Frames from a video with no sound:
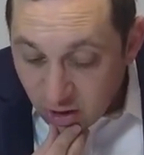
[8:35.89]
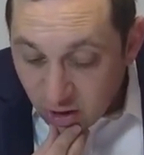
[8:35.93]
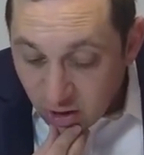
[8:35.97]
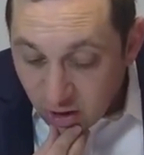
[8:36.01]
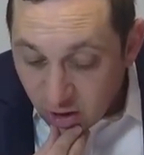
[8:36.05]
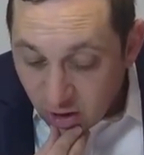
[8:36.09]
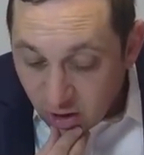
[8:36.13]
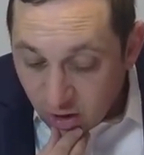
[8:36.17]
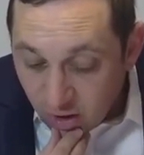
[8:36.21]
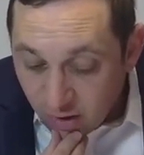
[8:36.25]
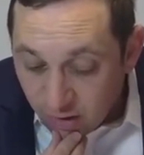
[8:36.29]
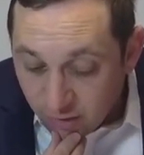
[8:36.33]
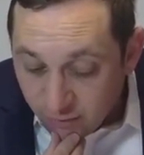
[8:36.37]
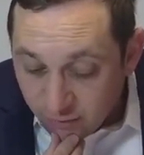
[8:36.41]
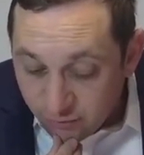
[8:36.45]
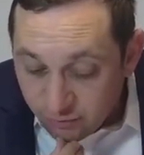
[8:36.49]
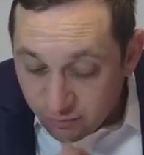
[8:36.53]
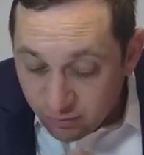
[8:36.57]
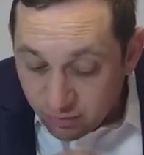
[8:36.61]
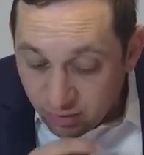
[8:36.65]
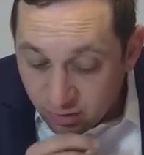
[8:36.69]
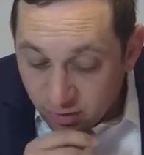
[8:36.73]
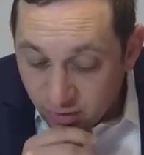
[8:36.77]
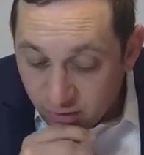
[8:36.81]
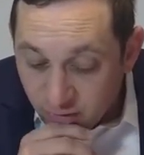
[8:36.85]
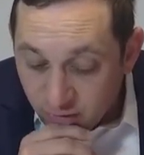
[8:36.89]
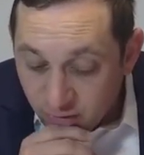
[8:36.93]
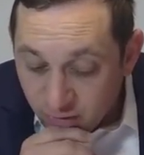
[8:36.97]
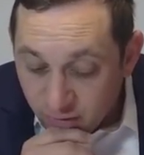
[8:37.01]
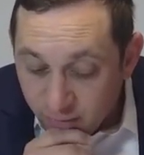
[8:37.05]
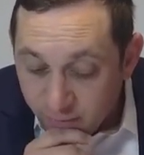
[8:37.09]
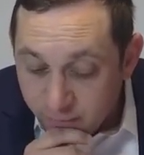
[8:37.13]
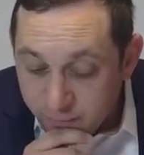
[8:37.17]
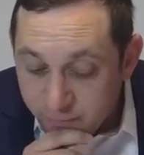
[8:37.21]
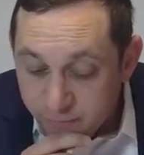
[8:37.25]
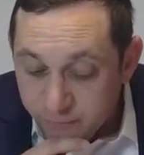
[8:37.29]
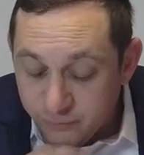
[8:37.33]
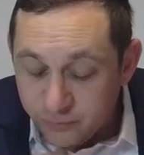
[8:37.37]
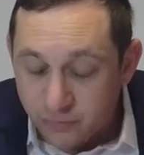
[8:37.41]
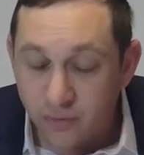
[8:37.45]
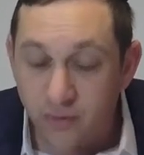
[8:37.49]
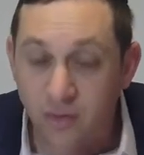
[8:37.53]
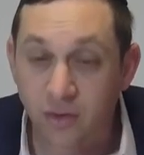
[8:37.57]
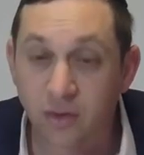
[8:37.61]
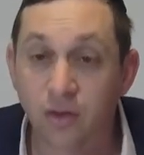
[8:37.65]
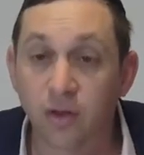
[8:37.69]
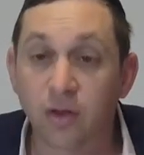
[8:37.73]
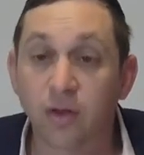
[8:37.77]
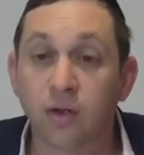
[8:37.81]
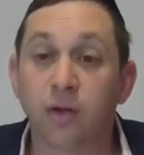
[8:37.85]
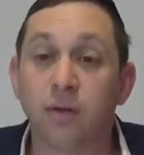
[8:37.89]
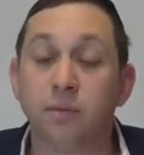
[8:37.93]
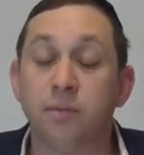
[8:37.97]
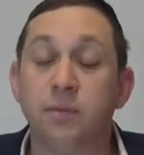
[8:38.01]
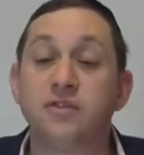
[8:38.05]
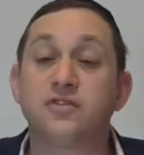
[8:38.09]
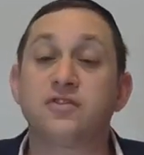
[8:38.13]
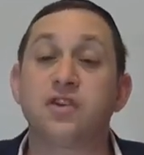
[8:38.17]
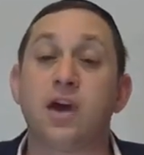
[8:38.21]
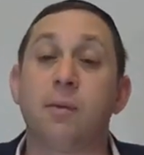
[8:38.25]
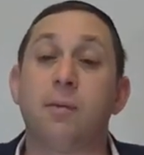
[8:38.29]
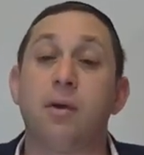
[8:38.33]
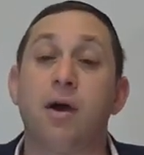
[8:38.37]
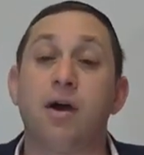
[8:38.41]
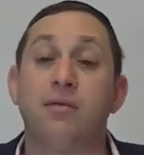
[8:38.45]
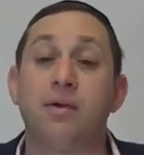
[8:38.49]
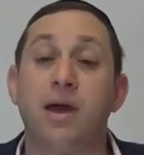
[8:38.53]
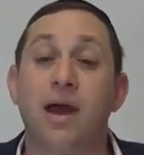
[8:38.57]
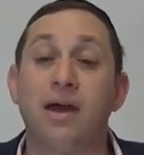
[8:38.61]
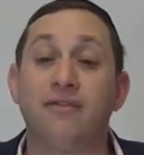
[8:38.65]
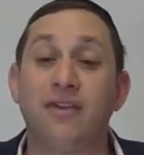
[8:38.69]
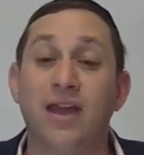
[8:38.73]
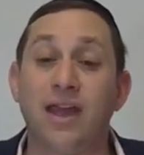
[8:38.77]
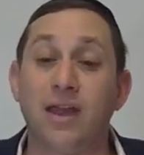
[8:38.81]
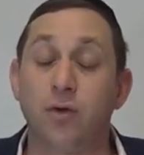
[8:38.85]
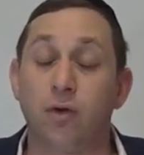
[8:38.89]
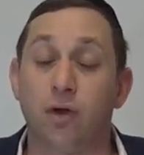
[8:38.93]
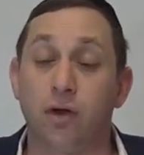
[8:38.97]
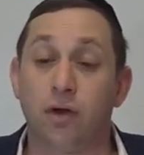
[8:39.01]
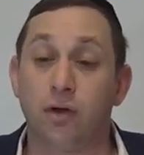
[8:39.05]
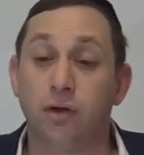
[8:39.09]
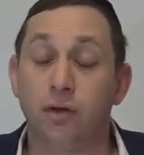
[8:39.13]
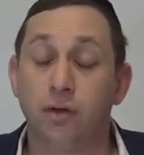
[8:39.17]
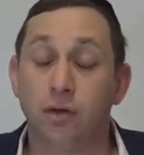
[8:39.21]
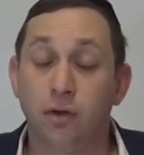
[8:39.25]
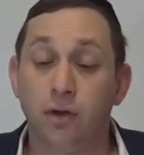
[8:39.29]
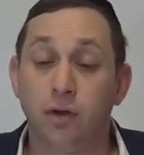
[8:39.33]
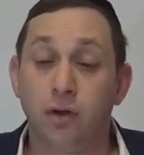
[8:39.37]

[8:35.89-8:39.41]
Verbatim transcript: of um, mitzvah of Aveiro.